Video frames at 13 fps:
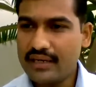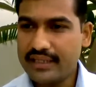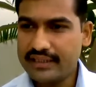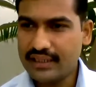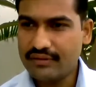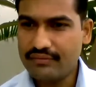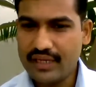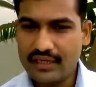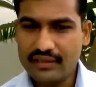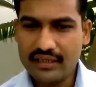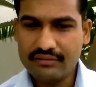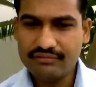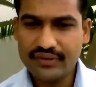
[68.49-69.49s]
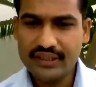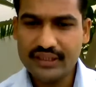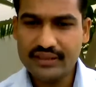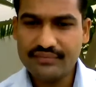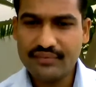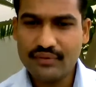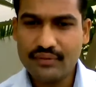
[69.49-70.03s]
part I think we are done
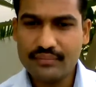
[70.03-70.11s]
with